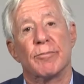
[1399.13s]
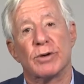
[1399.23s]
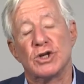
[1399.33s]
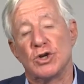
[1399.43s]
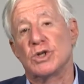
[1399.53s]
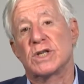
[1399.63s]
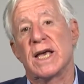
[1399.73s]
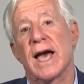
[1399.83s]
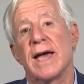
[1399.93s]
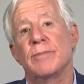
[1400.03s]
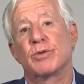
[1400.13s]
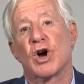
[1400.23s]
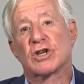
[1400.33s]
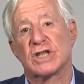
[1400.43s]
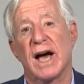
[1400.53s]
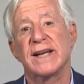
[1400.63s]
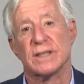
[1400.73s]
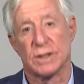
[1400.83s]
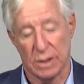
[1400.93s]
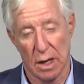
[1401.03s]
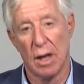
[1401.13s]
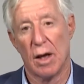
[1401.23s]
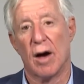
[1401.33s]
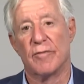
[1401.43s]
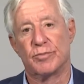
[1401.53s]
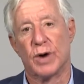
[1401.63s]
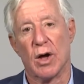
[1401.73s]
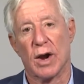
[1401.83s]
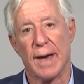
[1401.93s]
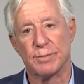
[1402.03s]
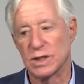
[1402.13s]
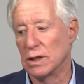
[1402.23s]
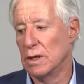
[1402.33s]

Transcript: producing a proctitis of prolapse,